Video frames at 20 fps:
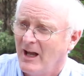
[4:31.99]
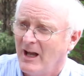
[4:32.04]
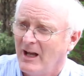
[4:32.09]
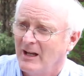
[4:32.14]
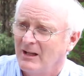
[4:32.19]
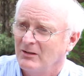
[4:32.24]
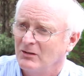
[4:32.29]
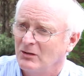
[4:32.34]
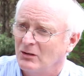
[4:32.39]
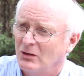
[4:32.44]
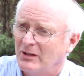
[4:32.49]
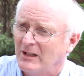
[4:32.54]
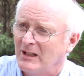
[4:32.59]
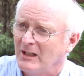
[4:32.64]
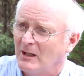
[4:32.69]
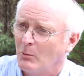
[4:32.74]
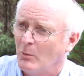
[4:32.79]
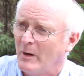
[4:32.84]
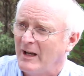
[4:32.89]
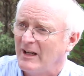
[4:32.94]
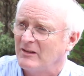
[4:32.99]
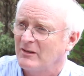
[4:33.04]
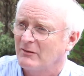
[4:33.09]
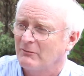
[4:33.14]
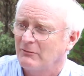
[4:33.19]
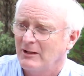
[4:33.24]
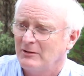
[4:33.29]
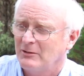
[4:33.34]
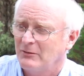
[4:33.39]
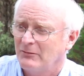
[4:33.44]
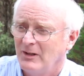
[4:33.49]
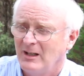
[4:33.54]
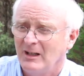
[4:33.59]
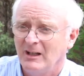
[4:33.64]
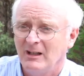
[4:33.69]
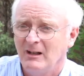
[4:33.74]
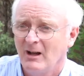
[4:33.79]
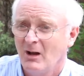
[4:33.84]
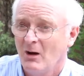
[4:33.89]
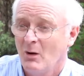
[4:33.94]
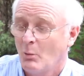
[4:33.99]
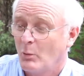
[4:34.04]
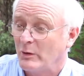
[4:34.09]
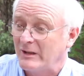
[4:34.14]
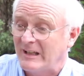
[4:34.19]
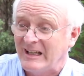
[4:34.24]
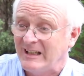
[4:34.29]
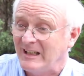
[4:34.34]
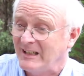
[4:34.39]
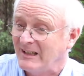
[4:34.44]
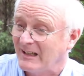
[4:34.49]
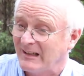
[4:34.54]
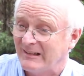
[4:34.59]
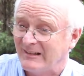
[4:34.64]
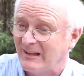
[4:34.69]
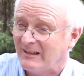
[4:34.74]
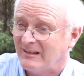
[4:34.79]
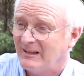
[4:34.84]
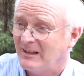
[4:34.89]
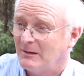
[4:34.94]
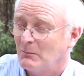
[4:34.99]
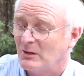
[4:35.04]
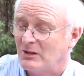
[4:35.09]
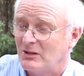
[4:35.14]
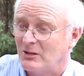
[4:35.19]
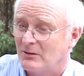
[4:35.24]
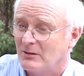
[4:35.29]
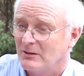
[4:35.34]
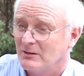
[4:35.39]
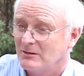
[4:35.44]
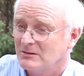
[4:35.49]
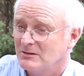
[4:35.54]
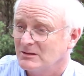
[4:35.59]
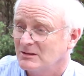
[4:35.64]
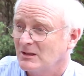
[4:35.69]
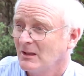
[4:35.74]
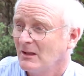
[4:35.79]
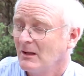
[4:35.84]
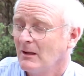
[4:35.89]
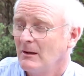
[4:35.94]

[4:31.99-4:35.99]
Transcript: and looking at ways of retrofitting, we're taking existing materials,